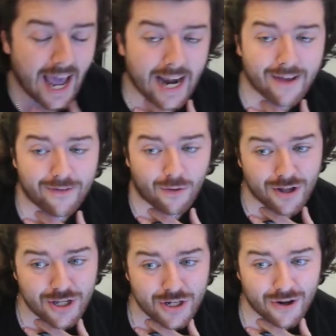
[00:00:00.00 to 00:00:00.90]
if you're
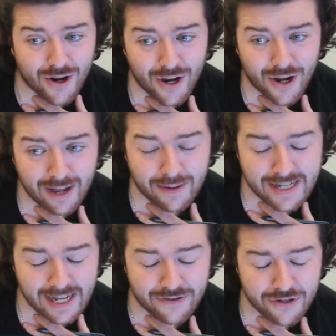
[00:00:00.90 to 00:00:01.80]
unsure, like
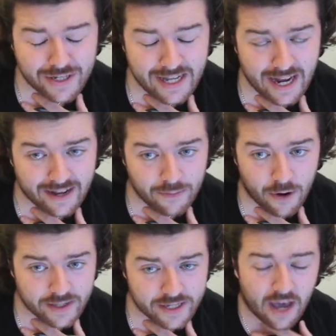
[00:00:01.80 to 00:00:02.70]
myself just there
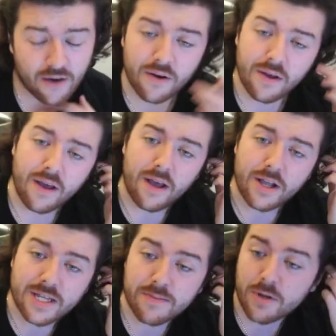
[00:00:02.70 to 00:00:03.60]
moments ago,
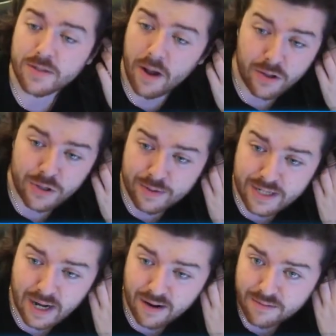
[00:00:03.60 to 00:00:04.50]
just multiply all the numbers
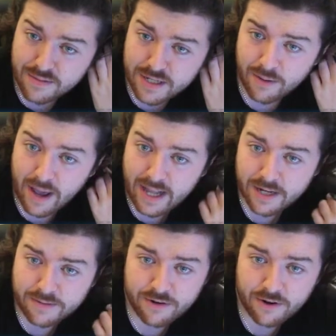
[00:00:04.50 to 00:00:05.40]
together. So 8
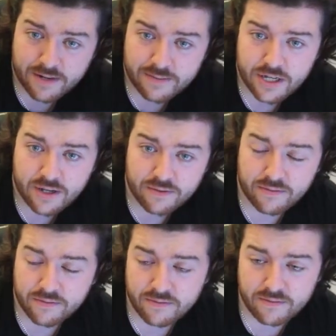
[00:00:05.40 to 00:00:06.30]
times 3 times 2,
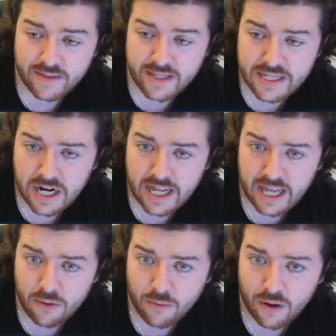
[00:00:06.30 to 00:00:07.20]
it's going to get
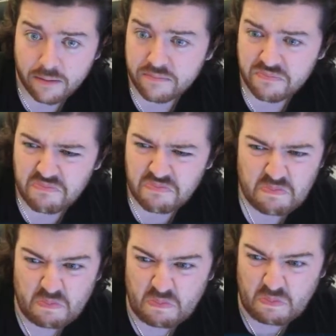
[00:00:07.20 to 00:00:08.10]
you what?
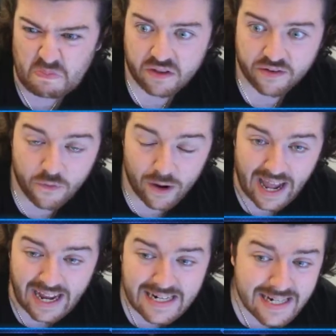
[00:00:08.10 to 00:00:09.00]

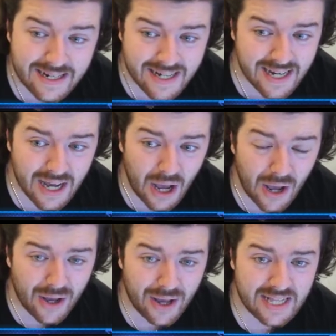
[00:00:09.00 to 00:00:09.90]
48.
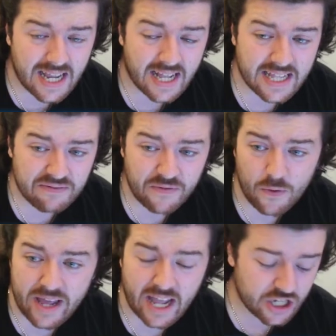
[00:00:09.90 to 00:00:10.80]
Then
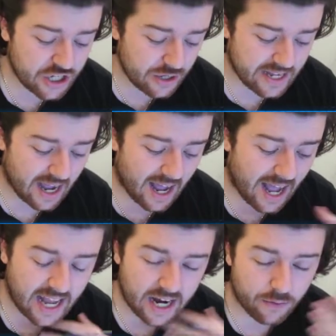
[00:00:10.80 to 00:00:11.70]
48, just use that, and
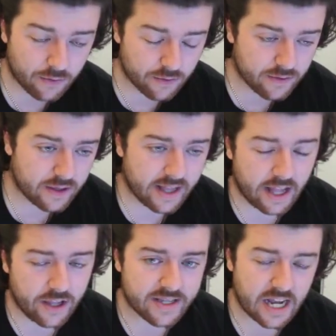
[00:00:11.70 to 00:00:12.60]
then
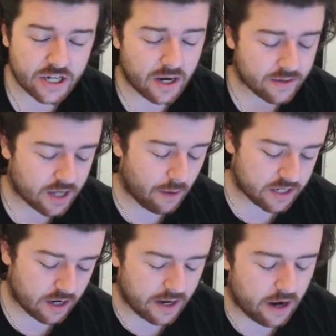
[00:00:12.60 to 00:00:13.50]
use that as your lowest common
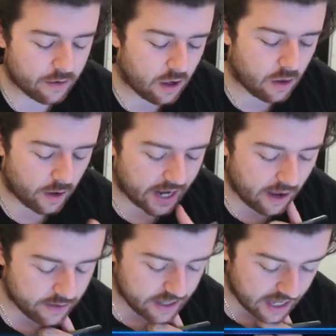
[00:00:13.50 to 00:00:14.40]
denominator, and it'll all work out
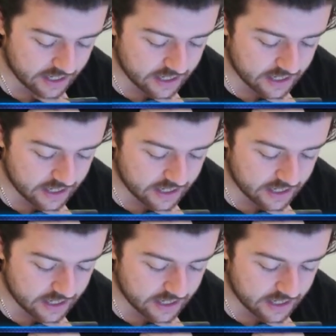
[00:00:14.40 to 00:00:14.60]
in the end.